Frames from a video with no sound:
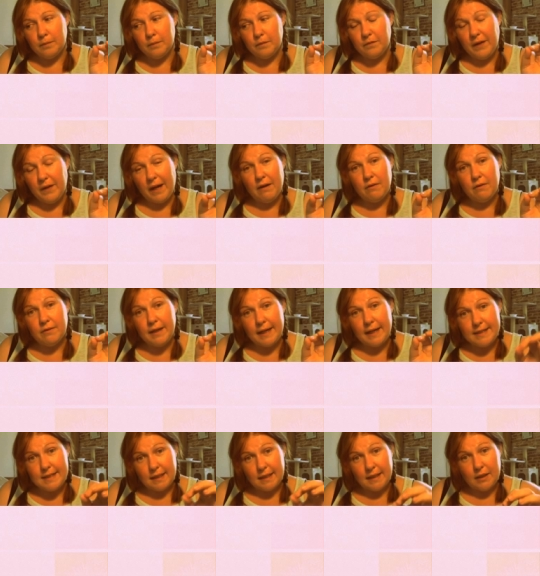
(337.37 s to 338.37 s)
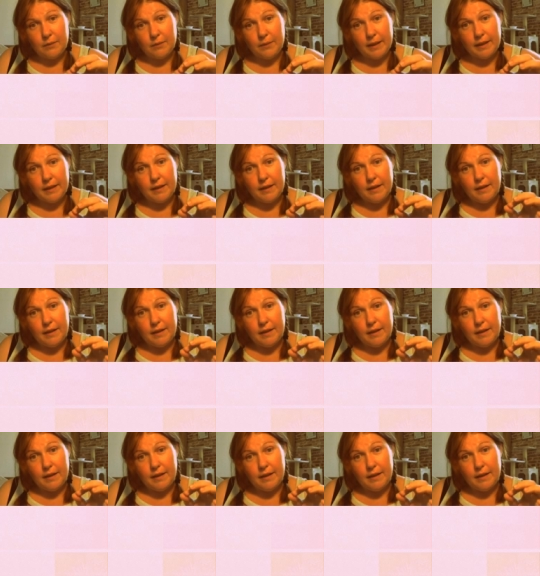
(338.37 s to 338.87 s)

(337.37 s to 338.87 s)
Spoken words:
found as a liquid.